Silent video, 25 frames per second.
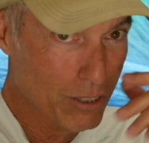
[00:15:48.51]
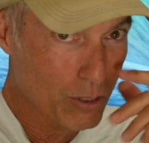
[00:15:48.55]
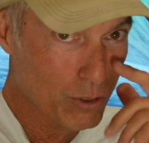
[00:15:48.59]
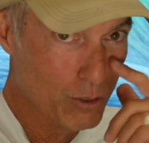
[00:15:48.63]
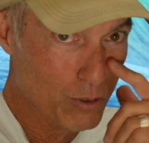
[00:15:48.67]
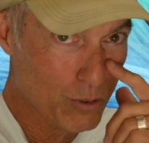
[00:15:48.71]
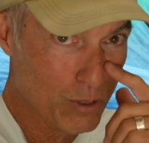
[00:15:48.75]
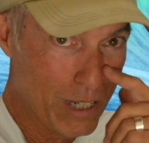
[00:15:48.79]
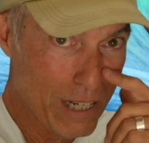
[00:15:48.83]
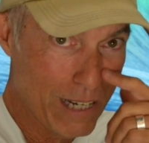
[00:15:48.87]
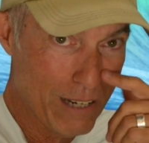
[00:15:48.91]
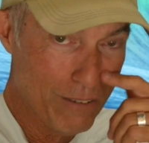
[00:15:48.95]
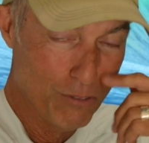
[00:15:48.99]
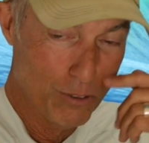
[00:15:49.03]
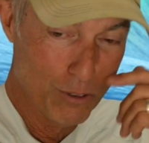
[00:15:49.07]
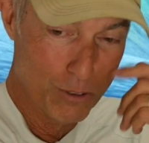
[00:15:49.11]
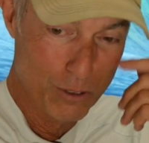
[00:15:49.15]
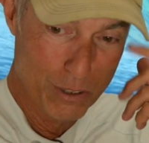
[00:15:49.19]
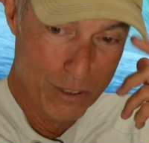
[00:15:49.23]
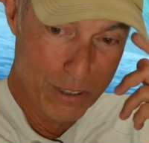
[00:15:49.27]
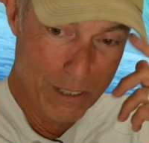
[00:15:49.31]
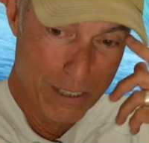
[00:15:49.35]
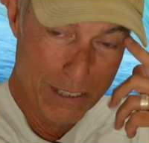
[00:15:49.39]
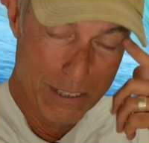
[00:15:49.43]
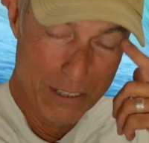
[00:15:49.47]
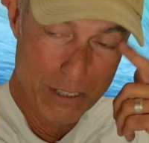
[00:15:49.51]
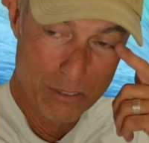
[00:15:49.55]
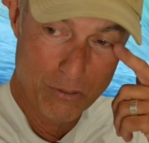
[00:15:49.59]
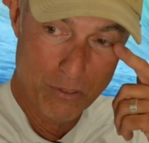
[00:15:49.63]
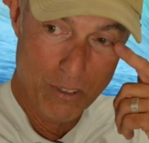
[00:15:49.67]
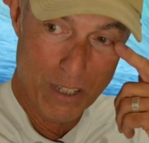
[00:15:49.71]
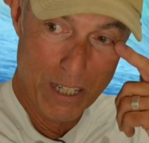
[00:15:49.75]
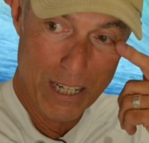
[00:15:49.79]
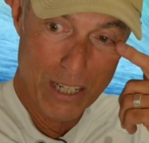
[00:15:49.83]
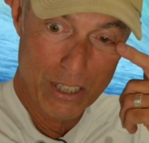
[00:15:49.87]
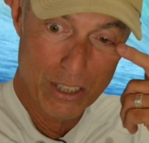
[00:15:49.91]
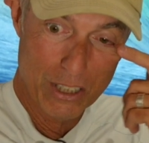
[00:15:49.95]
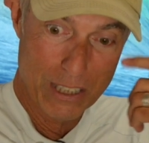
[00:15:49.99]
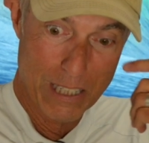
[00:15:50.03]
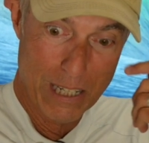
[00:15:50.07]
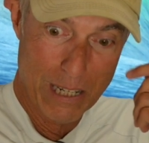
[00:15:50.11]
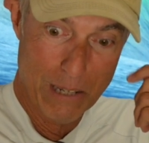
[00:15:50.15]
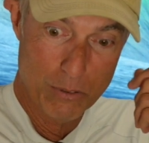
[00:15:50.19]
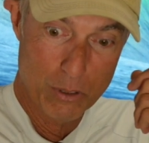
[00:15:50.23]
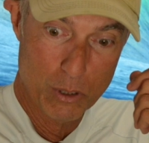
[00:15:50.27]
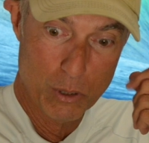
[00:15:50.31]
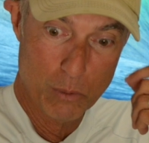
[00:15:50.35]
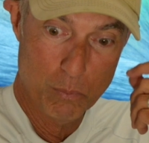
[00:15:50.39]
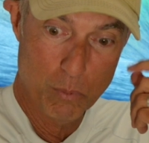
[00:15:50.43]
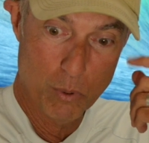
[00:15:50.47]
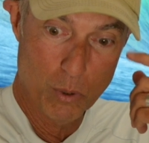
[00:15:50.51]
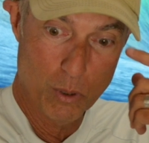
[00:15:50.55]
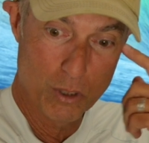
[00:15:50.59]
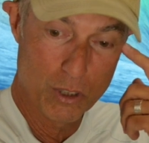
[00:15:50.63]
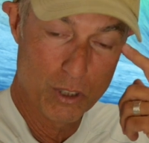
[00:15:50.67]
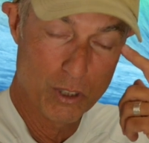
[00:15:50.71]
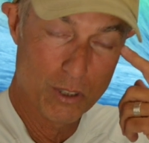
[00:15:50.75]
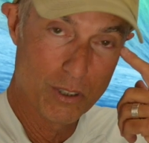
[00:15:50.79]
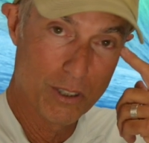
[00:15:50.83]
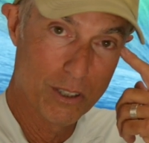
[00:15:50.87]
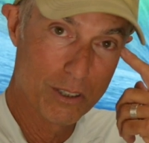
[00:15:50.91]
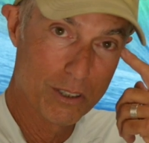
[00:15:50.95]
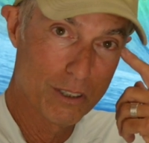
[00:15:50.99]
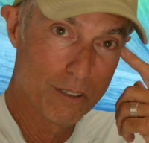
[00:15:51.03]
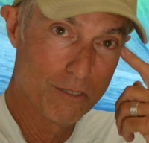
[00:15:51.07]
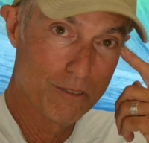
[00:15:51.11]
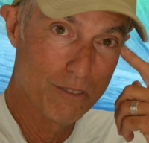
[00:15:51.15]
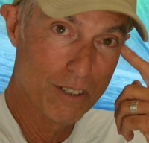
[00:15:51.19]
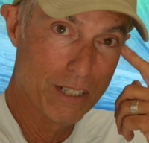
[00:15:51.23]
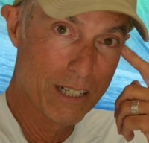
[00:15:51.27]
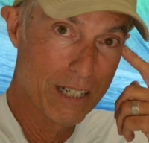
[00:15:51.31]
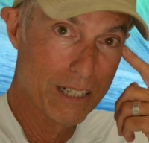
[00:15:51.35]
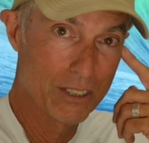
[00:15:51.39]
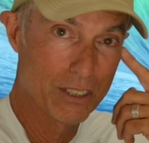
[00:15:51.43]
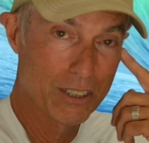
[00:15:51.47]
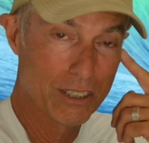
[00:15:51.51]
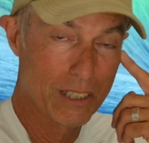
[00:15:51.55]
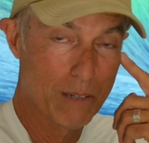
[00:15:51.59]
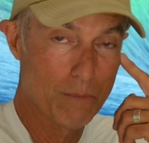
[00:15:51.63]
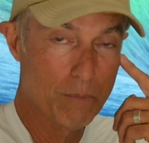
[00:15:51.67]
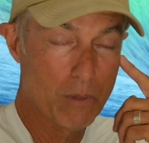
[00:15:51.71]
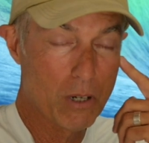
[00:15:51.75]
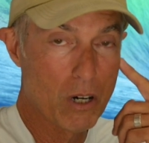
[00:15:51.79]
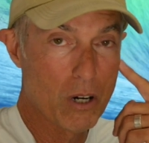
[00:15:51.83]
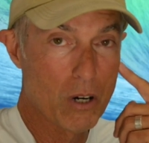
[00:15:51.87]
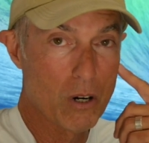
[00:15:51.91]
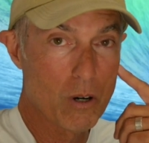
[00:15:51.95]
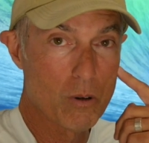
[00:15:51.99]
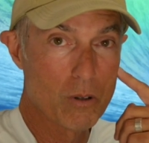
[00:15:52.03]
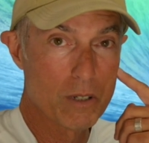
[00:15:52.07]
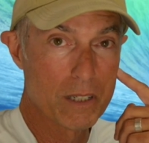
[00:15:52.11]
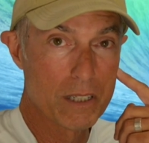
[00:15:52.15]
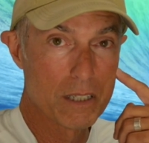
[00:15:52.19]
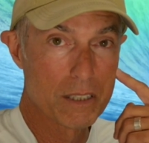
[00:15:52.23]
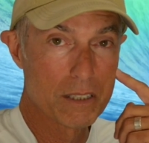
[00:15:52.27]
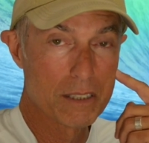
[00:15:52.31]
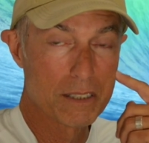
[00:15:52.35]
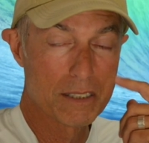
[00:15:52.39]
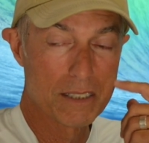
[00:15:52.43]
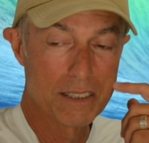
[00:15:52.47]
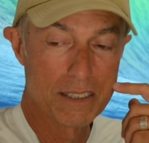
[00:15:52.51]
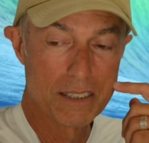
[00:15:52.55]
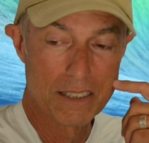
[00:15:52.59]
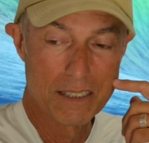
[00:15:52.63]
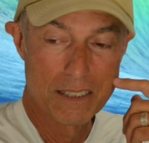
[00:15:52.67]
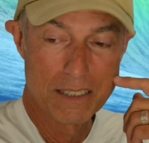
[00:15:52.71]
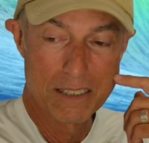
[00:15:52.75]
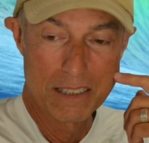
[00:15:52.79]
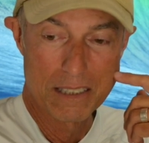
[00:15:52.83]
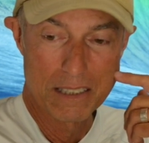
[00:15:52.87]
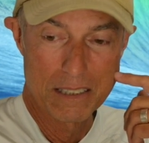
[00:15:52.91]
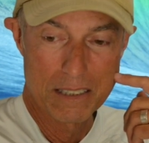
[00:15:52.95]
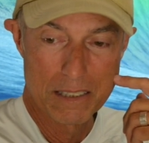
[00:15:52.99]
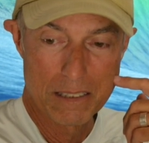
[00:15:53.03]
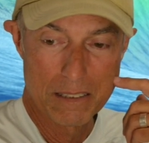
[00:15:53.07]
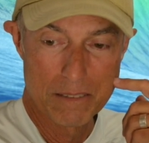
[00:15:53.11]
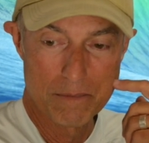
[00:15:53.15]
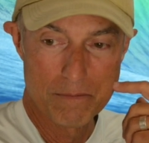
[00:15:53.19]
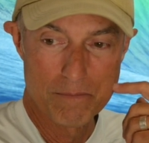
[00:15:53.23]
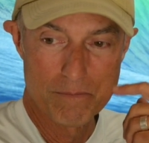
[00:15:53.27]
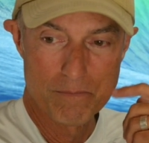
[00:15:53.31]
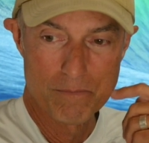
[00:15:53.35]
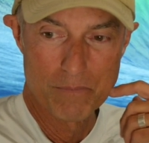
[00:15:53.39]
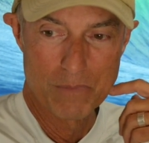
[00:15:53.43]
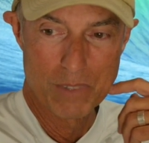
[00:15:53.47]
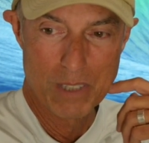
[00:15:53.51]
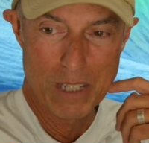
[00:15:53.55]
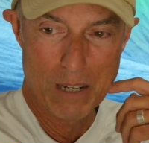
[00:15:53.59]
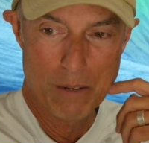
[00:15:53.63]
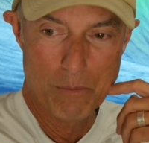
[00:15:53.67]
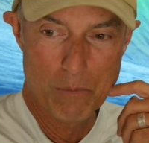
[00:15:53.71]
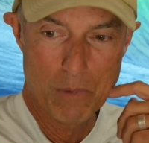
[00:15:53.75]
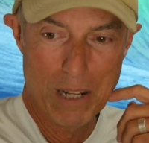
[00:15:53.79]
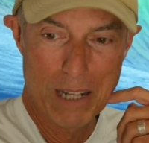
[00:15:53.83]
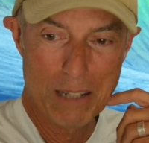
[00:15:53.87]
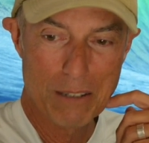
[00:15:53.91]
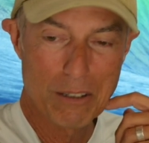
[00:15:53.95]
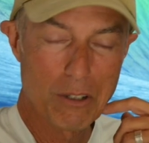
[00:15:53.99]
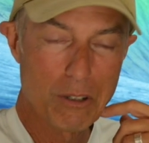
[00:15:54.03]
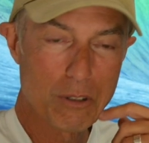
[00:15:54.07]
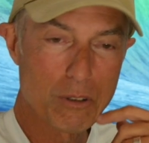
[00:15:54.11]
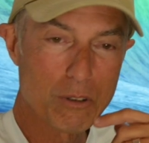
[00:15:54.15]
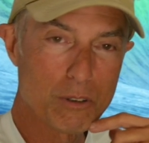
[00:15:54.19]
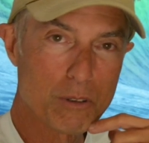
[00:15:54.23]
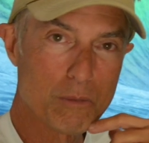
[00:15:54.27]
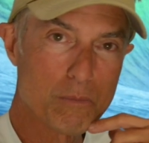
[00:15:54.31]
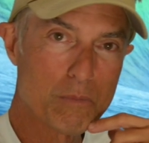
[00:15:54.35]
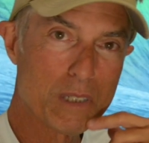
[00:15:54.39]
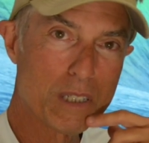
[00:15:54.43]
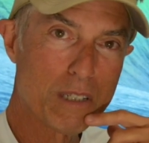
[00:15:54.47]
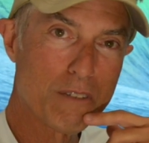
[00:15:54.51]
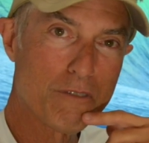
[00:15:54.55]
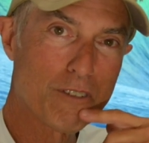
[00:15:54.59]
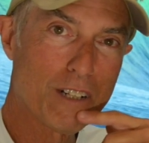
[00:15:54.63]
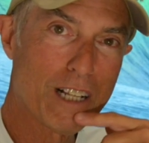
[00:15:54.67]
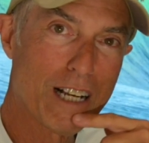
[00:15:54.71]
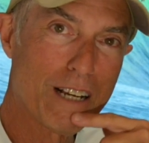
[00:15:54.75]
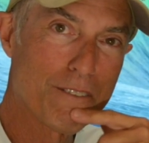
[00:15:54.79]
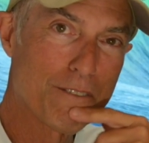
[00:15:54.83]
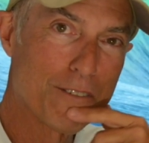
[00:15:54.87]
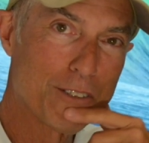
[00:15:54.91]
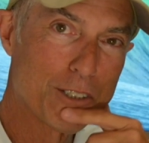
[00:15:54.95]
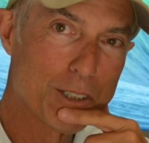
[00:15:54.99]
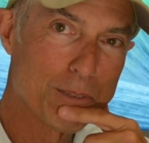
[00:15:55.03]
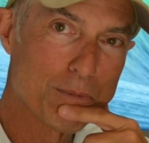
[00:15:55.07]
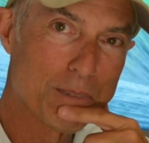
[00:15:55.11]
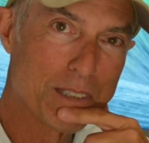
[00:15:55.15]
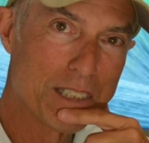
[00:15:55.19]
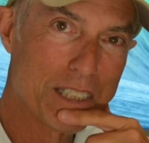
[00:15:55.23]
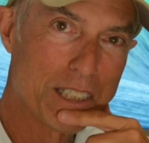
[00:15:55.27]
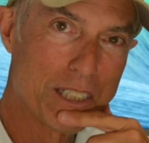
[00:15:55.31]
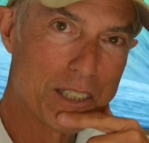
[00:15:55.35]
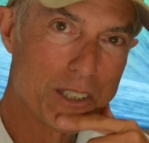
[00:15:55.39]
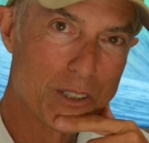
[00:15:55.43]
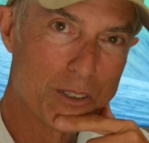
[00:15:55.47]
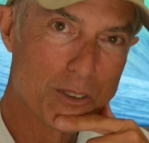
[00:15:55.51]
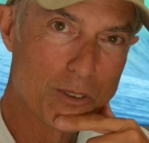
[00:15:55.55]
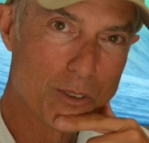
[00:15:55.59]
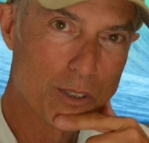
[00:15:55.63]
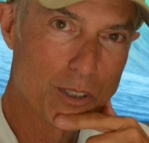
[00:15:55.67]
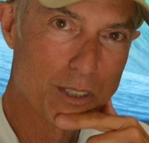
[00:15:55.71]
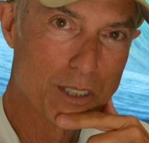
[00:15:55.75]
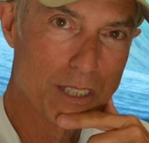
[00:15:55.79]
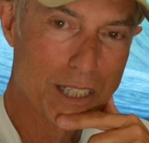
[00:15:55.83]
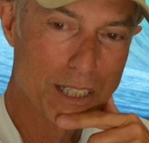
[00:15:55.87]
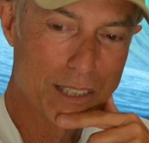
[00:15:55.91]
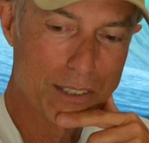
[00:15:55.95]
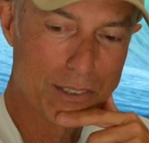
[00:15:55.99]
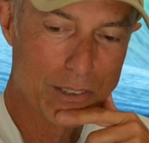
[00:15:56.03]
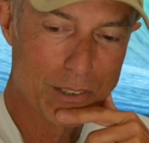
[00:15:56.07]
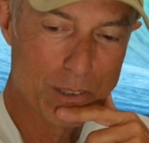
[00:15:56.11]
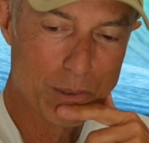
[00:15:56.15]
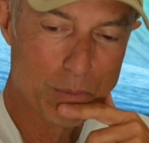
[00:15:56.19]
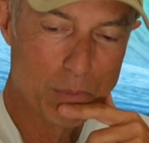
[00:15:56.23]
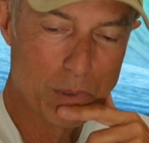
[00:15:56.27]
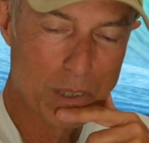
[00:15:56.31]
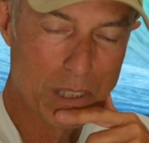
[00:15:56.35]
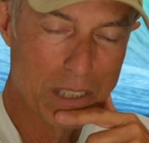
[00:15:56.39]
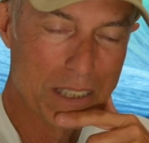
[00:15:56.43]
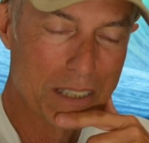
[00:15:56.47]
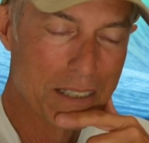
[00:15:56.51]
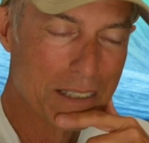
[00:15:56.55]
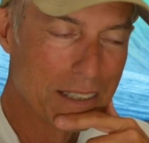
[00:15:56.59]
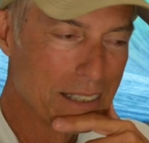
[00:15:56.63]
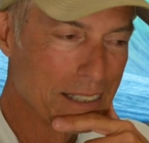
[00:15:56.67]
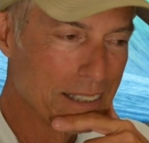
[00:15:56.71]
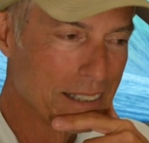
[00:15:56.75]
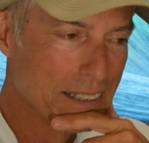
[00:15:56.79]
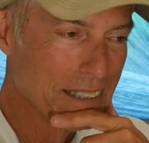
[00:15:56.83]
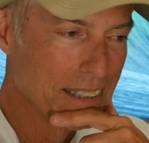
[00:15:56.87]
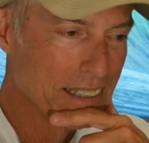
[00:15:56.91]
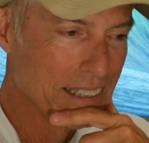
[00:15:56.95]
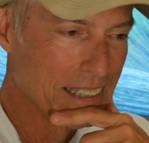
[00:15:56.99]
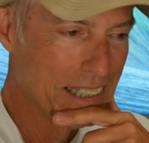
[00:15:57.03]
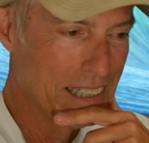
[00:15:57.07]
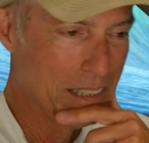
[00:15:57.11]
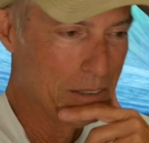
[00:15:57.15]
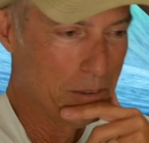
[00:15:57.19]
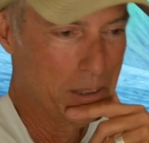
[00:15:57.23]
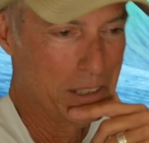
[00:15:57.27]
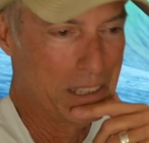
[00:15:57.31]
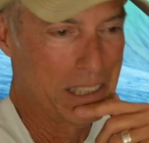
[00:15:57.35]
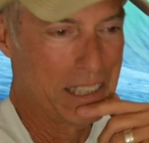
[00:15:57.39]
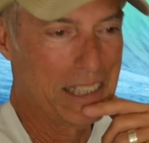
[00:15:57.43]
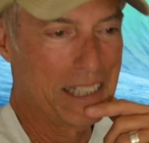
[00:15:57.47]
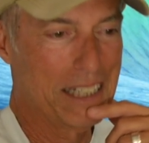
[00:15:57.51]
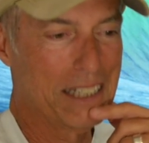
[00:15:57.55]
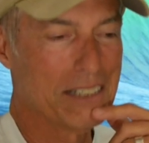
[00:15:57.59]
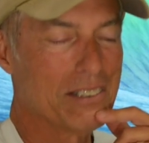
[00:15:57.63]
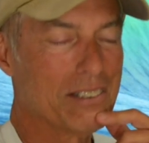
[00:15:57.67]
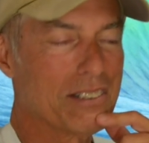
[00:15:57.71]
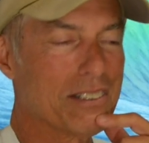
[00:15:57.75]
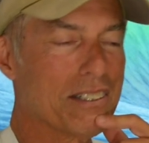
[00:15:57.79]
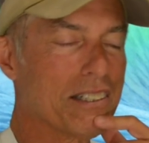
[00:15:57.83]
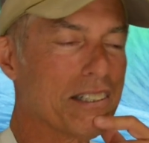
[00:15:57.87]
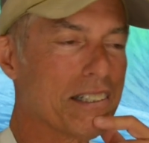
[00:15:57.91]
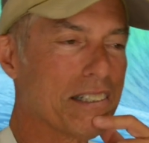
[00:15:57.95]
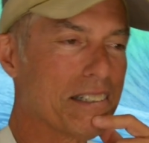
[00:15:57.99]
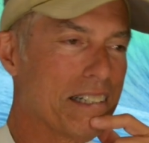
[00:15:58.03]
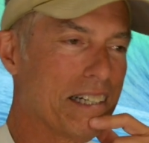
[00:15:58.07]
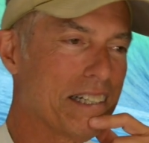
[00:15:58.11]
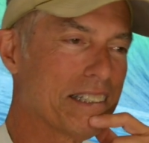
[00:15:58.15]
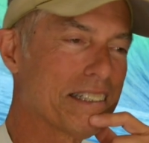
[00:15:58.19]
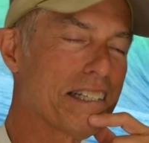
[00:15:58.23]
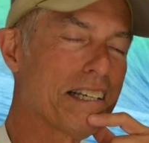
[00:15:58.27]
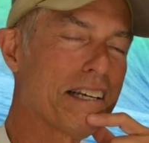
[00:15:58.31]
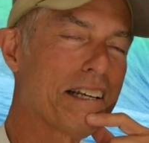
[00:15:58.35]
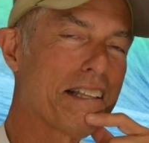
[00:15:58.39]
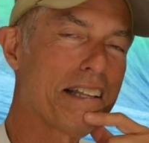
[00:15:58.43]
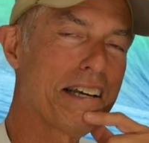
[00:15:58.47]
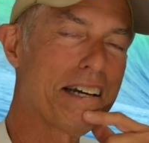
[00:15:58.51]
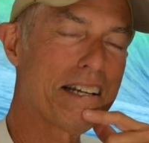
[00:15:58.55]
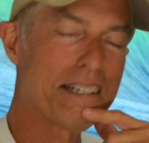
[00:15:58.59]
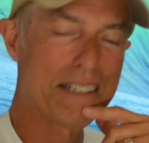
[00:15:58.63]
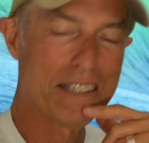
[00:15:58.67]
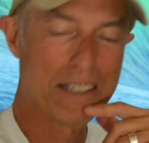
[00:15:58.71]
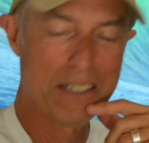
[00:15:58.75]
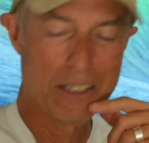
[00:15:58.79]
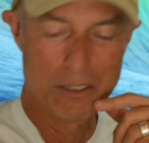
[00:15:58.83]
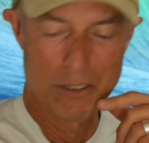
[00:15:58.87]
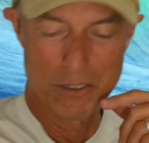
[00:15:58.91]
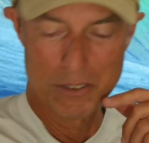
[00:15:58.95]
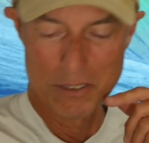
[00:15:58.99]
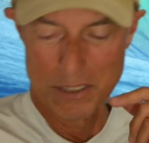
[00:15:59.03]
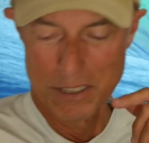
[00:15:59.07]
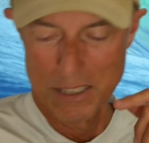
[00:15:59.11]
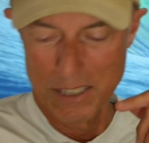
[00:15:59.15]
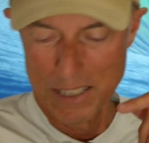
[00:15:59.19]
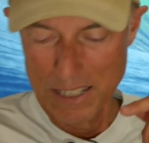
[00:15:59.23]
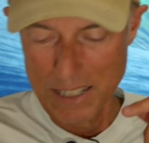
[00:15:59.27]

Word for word: those raffles and these fly shops. Support your local fly shop always. Um, I'm not local to many fly fishermen here in North Texas, but anyway, that's uh, that's how that goes.